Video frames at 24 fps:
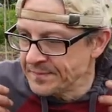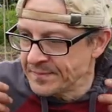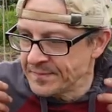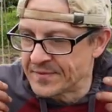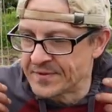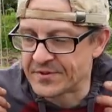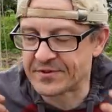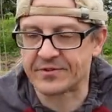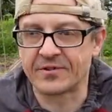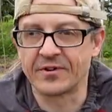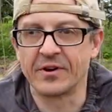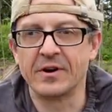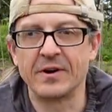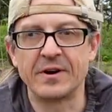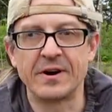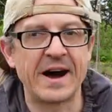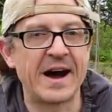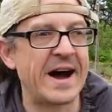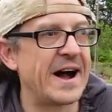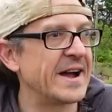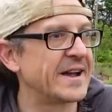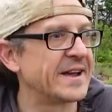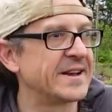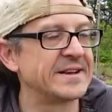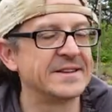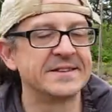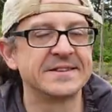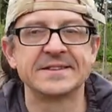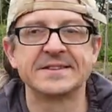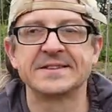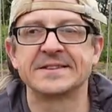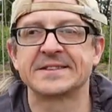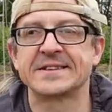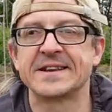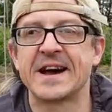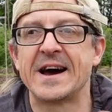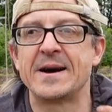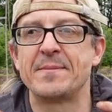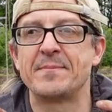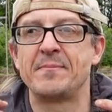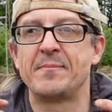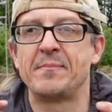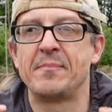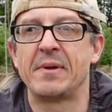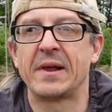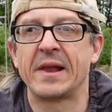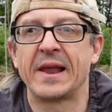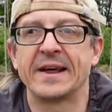So I can start
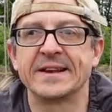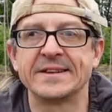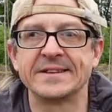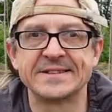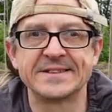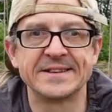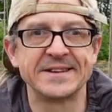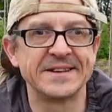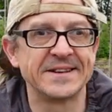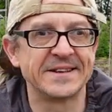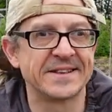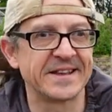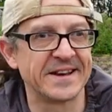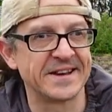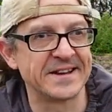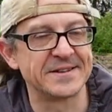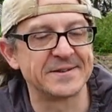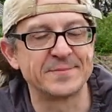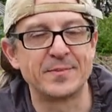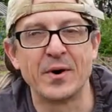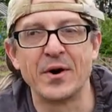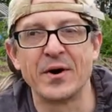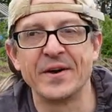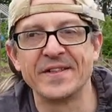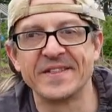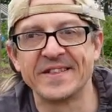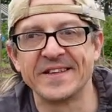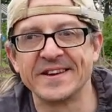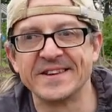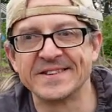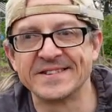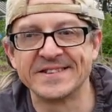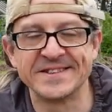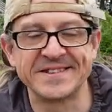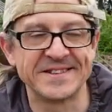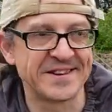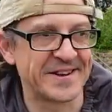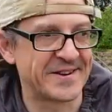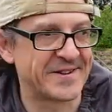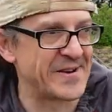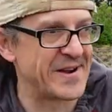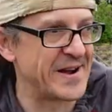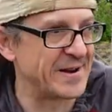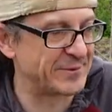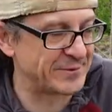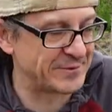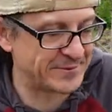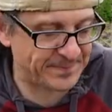planting things, putting things in the
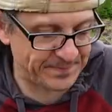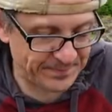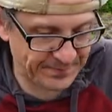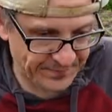ground.